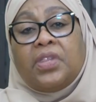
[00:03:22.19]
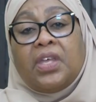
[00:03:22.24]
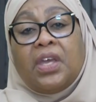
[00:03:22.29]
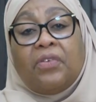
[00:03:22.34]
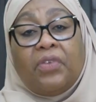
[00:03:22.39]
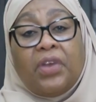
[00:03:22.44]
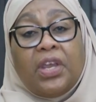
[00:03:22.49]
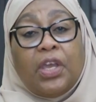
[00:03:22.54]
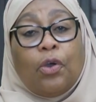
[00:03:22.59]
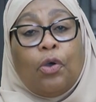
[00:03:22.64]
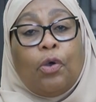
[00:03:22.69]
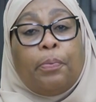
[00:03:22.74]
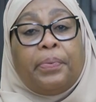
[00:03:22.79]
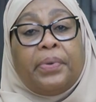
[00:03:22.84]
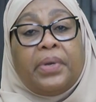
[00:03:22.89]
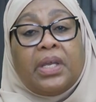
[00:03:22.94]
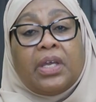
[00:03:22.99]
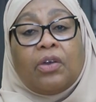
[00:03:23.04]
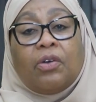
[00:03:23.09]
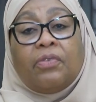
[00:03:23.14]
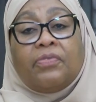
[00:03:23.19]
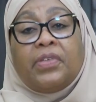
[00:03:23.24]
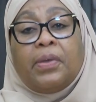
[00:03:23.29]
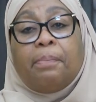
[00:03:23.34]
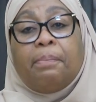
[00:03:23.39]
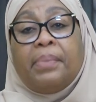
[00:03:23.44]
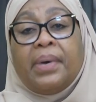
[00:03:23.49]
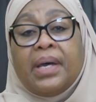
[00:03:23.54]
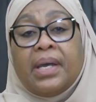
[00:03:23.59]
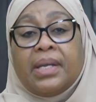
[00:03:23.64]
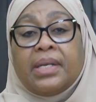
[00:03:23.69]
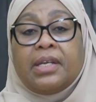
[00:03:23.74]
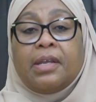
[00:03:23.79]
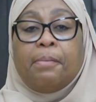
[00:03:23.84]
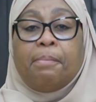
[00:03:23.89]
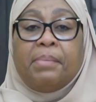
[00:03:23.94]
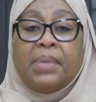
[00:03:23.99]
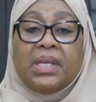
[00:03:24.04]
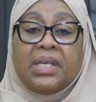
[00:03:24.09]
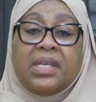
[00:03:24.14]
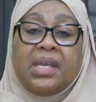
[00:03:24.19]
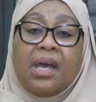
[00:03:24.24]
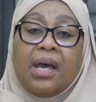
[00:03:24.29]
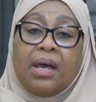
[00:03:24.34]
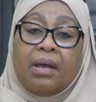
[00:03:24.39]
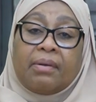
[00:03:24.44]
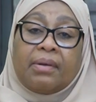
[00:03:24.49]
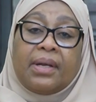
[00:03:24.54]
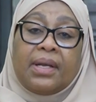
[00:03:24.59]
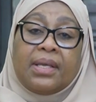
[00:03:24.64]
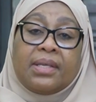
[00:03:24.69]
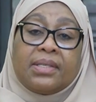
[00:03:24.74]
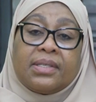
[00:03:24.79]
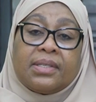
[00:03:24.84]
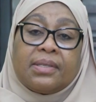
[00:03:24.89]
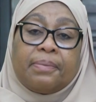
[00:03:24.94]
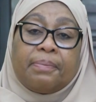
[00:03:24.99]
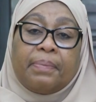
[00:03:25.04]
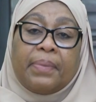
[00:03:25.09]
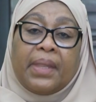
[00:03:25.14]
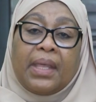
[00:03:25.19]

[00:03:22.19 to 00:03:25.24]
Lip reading: the reopening of the banned media outlets.